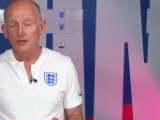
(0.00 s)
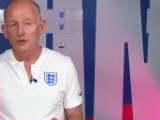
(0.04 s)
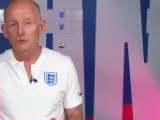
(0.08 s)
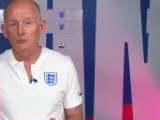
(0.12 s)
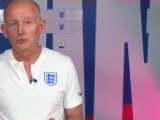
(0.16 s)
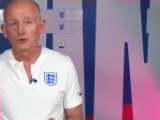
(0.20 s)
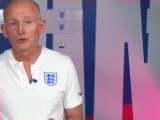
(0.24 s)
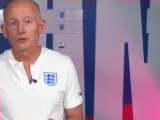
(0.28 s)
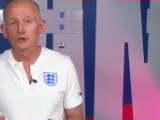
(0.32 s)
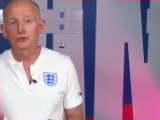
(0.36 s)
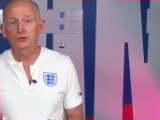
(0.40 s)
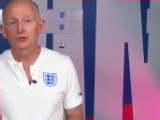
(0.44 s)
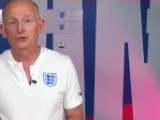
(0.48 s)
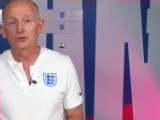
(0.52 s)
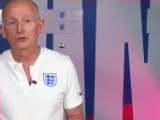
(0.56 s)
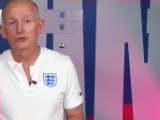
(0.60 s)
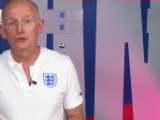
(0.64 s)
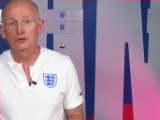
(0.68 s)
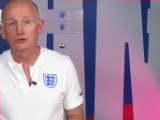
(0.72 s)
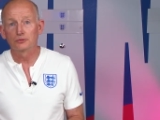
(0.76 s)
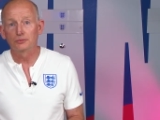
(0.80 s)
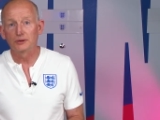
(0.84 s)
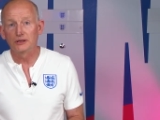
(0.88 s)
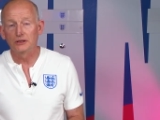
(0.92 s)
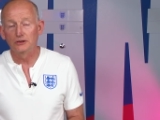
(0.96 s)
We're also
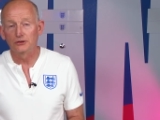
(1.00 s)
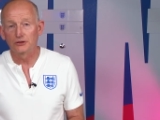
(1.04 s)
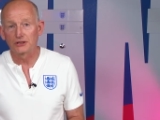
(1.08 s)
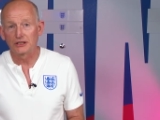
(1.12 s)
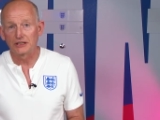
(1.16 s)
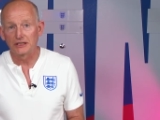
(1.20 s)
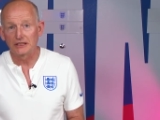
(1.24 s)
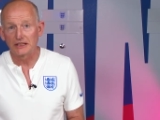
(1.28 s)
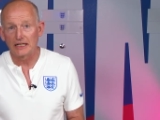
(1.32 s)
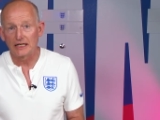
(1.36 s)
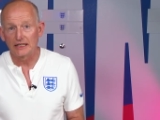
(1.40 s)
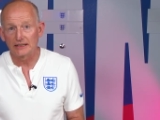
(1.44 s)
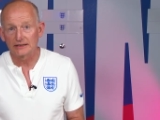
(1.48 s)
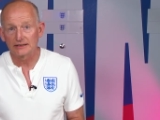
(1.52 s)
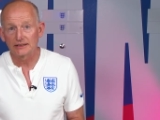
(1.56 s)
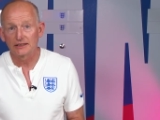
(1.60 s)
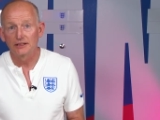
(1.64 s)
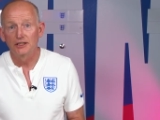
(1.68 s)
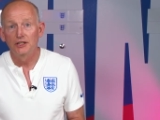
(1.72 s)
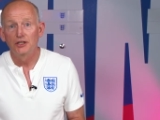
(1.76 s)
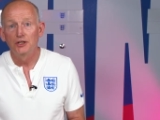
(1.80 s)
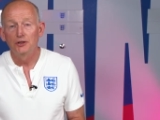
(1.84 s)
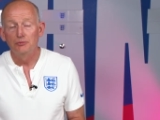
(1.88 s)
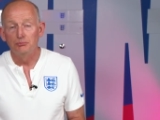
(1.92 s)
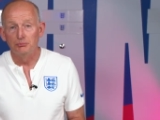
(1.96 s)
going to be looking at
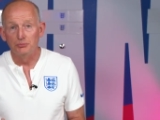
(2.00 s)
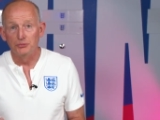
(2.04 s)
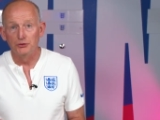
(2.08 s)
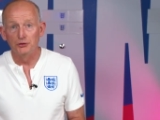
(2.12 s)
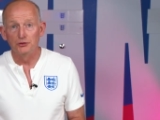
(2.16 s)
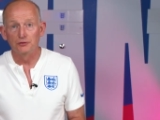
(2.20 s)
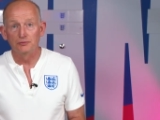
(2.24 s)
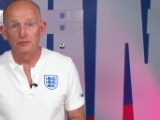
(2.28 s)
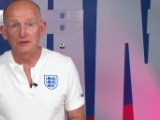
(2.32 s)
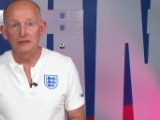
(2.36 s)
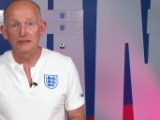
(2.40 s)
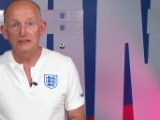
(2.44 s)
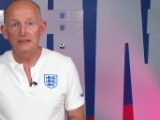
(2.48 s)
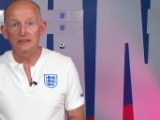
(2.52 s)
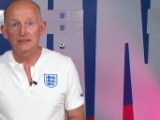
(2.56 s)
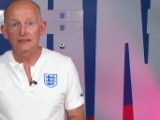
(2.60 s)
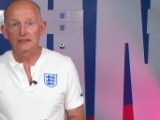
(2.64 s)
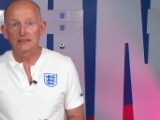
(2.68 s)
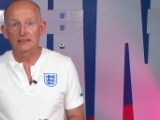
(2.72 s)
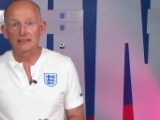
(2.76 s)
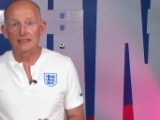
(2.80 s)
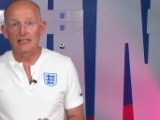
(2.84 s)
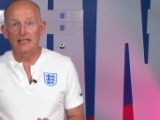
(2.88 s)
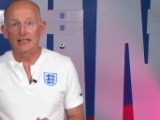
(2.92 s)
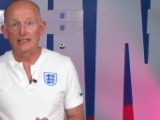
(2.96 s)
movement
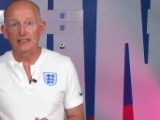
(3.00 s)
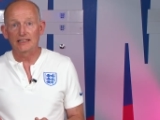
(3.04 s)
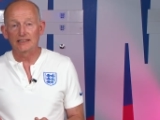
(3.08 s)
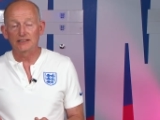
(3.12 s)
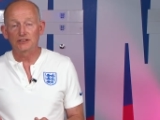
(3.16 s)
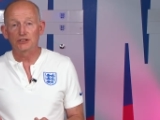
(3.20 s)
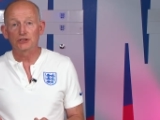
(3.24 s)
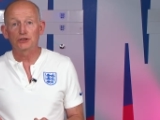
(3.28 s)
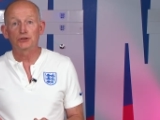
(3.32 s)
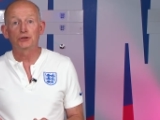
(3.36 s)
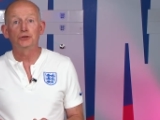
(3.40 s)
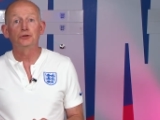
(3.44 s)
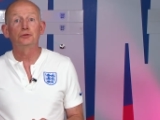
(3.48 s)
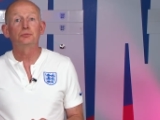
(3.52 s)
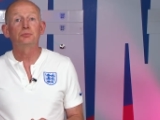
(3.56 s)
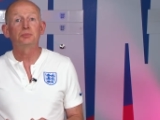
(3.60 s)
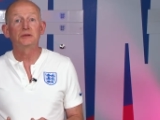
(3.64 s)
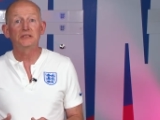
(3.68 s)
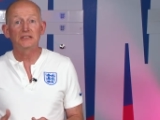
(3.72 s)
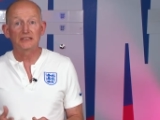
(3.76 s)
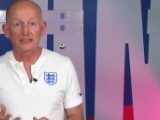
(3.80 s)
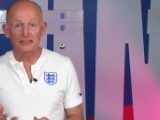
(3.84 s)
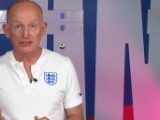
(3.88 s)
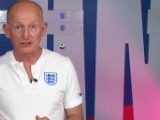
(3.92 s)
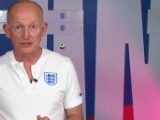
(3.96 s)
to get into good
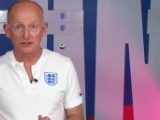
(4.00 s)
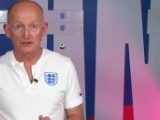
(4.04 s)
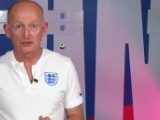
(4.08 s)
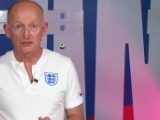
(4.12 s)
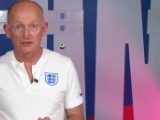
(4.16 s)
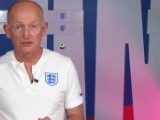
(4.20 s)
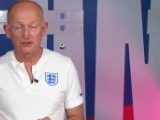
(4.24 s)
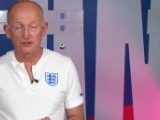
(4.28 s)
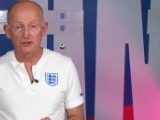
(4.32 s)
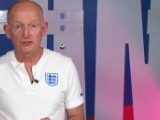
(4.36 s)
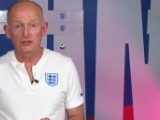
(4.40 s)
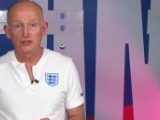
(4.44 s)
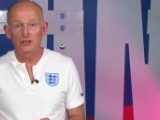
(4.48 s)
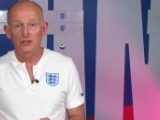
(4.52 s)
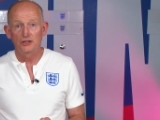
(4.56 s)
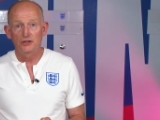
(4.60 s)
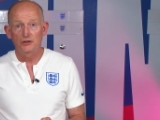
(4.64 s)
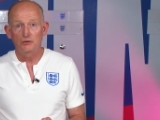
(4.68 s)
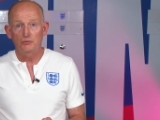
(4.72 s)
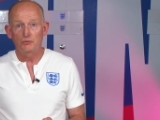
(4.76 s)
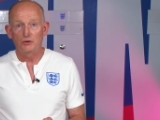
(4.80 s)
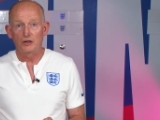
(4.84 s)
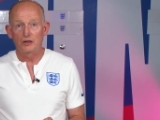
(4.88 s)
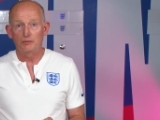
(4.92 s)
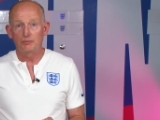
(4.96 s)
positions
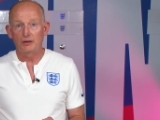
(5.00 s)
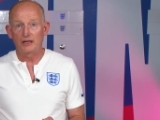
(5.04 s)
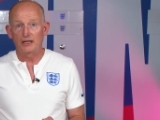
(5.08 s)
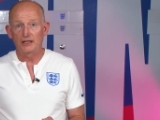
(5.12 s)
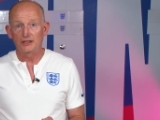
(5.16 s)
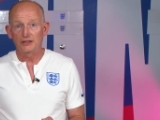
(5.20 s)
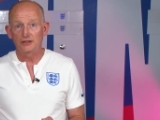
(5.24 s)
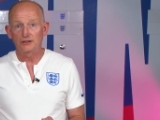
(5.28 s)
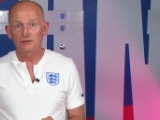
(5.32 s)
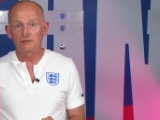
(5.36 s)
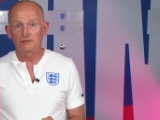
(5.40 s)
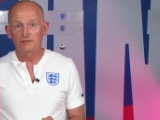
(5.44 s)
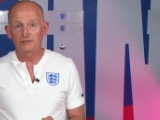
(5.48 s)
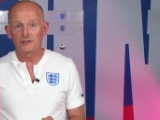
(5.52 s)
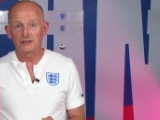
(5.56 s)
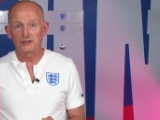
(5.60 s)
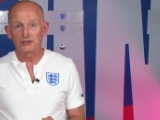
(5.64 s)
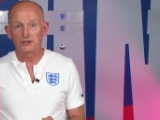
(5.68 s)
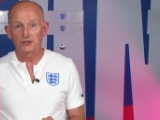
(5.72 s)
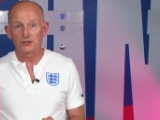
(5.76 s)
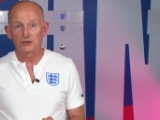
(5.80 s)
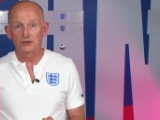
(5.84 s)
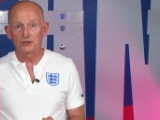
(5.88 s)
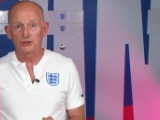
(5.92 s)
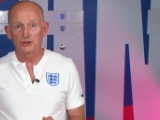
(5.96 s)
whereby you can
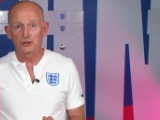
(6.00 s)
finish on